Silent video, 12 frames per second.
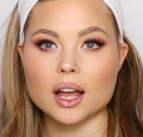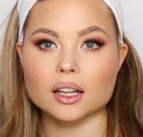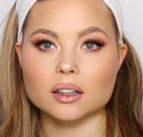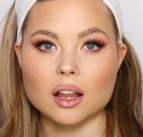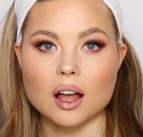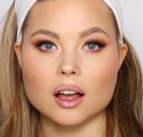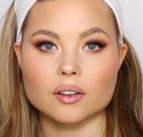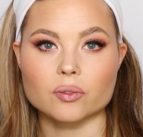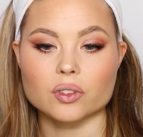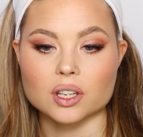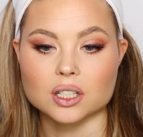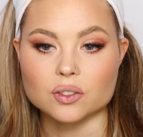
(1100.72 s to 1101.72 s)
I
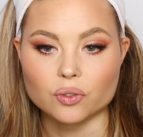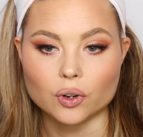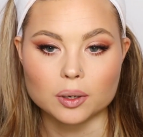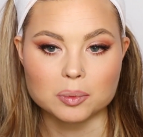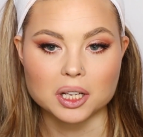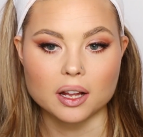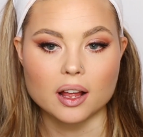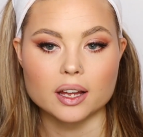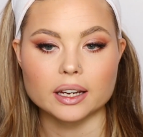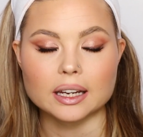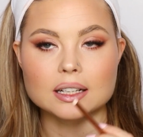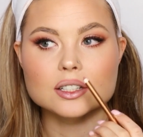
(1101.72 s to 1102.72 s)
love this
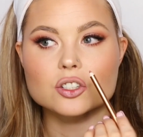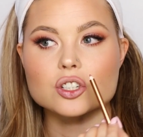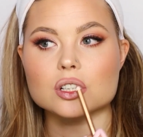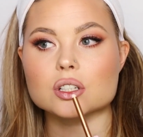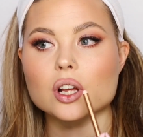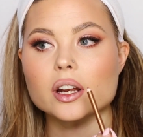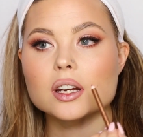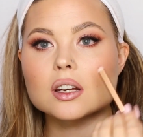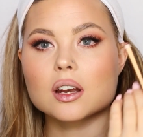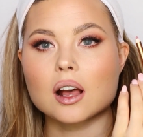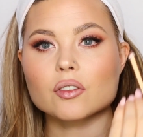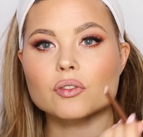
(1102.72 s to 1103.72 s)
formula. It's just got
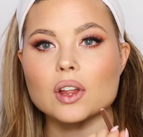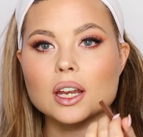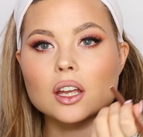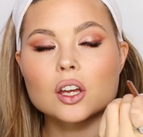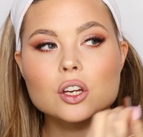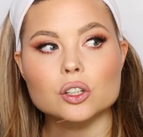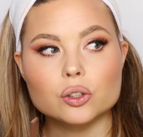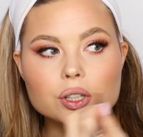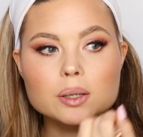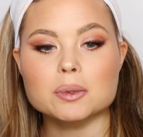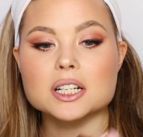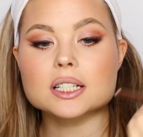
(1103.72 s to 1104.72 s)
enough like
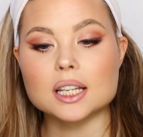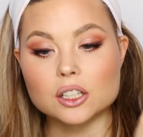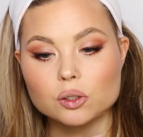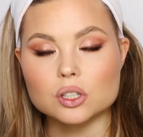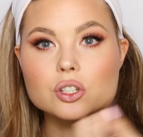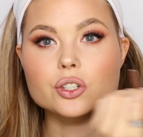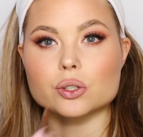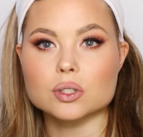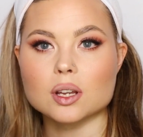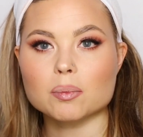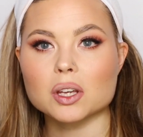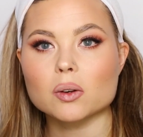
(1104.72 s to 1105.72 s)
creaminess that you can do
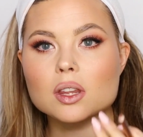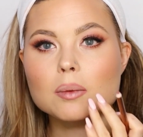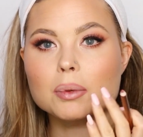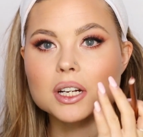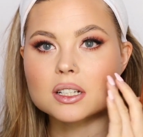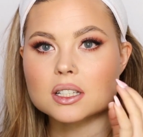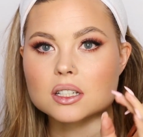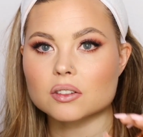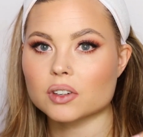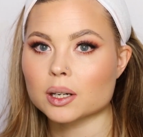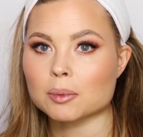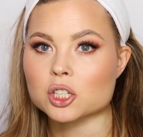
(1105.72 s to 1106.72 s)
something with it, but it's
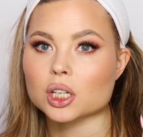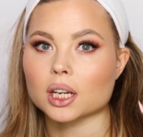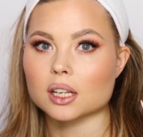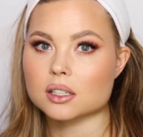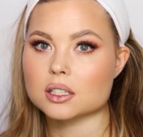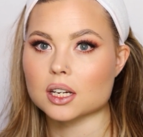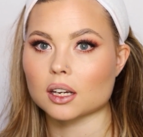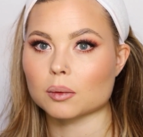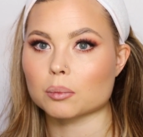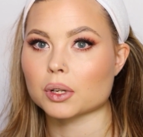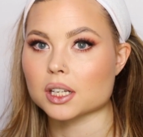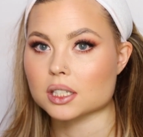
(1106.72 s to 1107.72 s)
still very much like it's staying
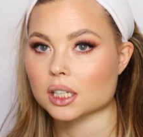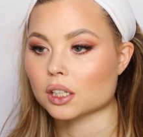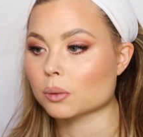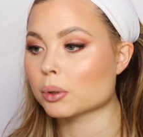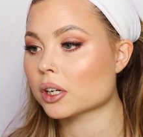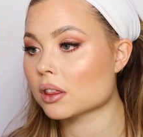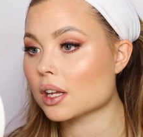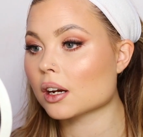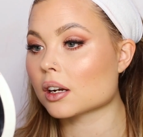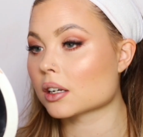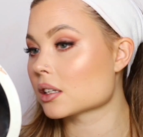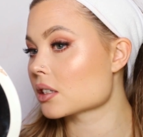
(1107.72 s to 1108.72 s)
in place. Like you put it
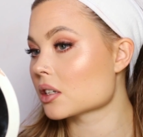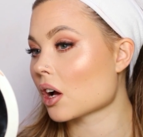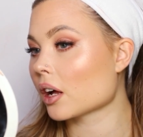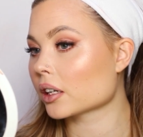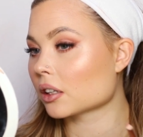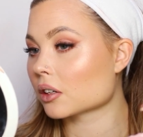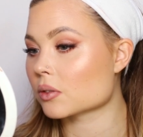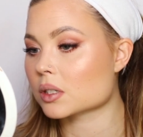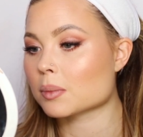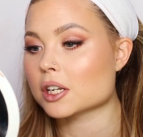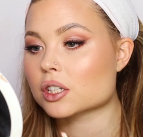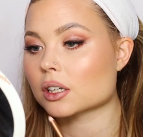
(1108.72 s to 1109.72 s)
there and it's not, you know,
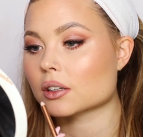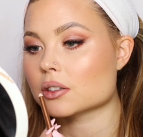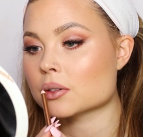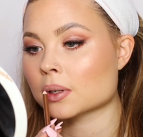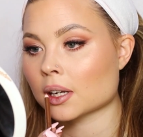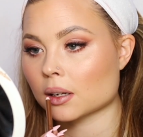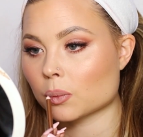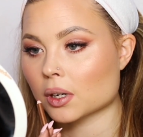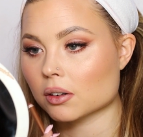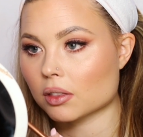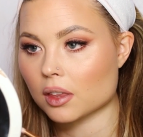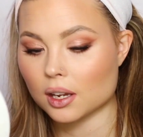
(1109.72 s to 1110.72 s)
smudging or doing any
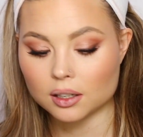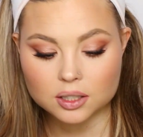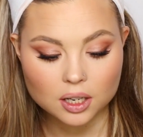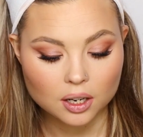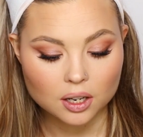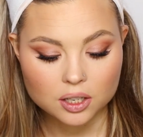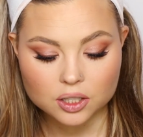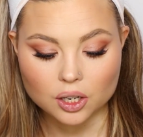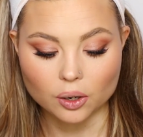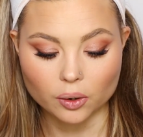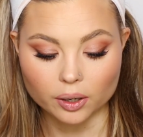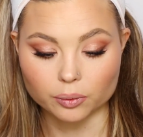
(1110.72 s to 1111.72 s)
weird things.
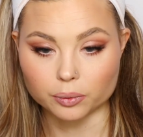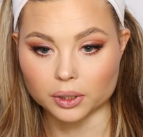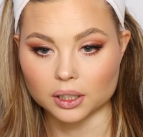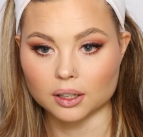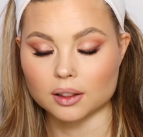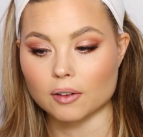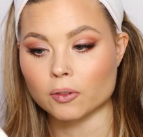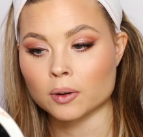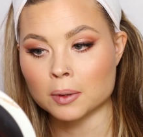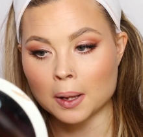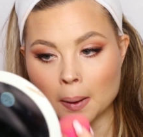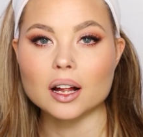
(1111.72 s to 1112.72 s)
So I really like that
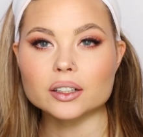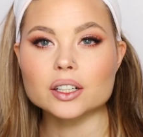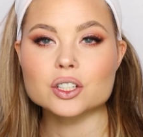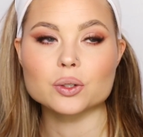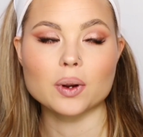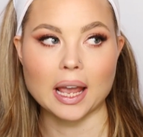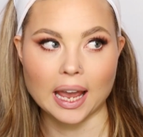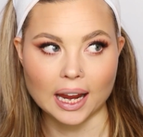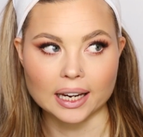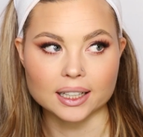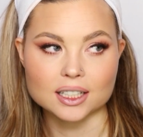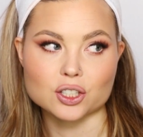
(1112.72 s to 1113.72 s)
formula. Color I don't
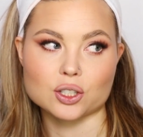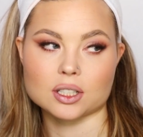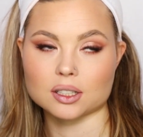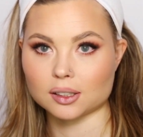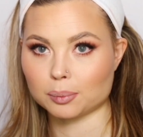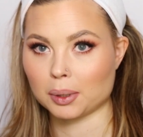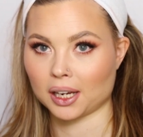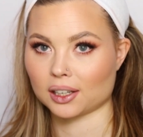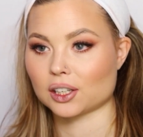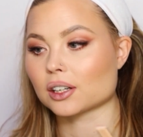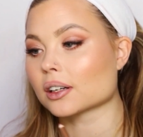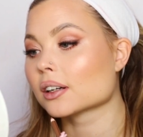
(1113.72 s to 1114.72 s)
hate. It's just a little
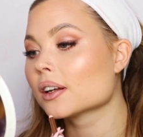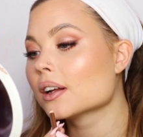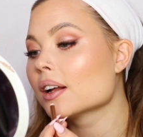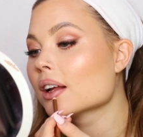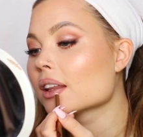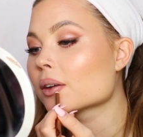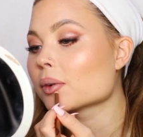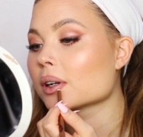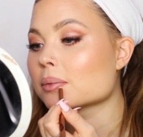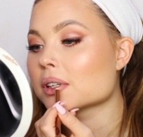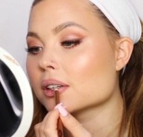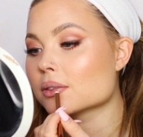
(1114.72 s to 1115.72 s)
pinkier than what
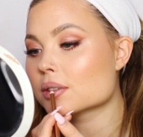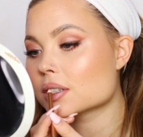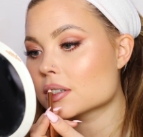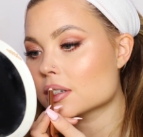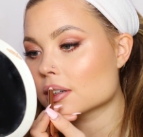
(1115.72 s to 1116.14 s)
I'm used